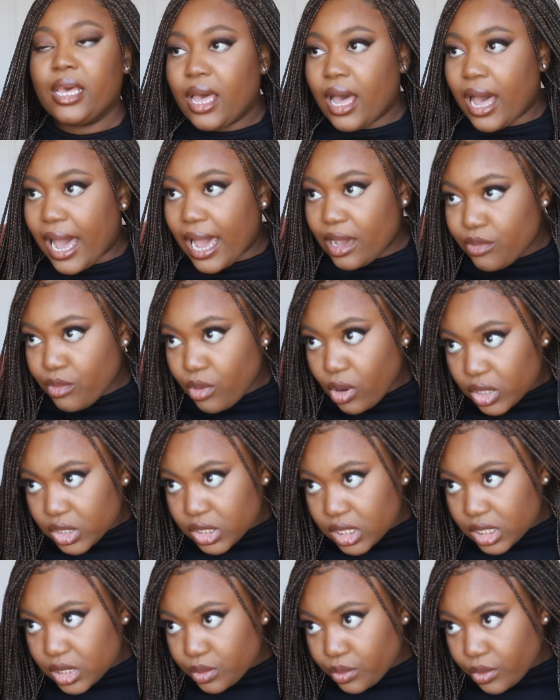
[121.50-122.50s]
I washed
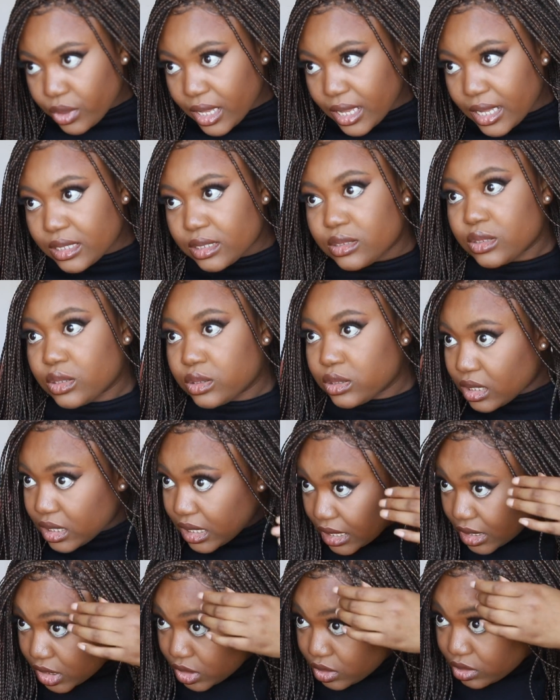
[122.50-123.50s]
this wig
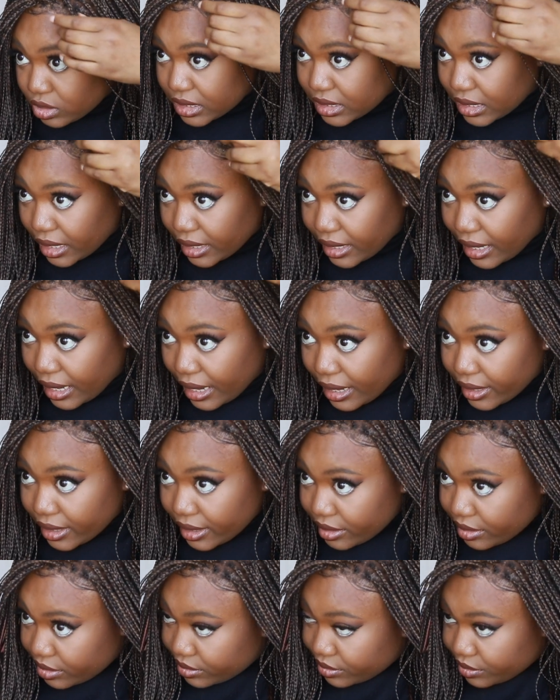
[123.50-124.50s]
as soon as I got
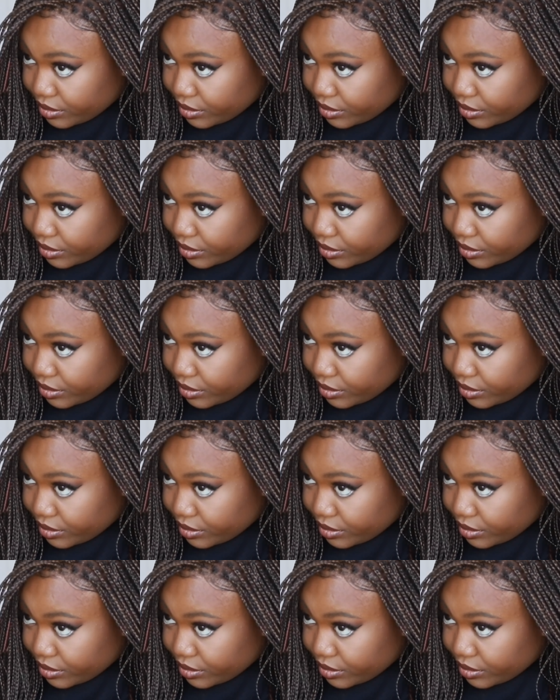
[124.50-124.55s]
it.